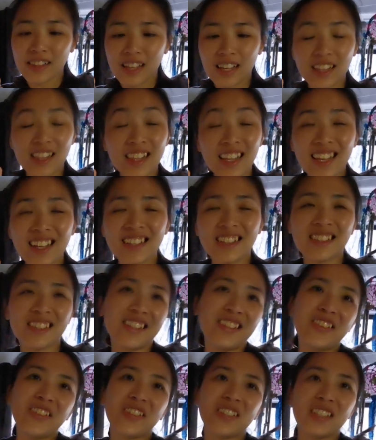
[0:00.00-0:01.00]
the lens
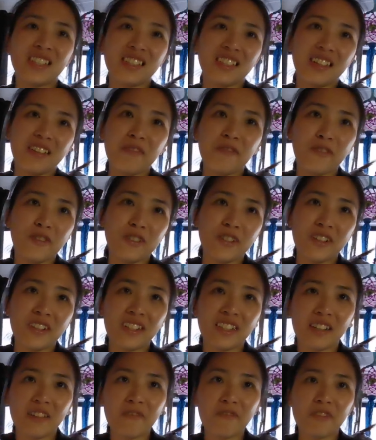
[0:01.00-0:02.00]
looks really
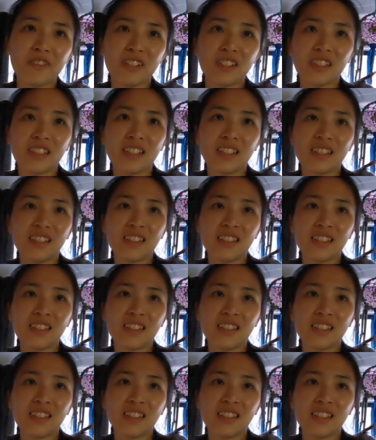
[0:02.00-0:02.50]
different.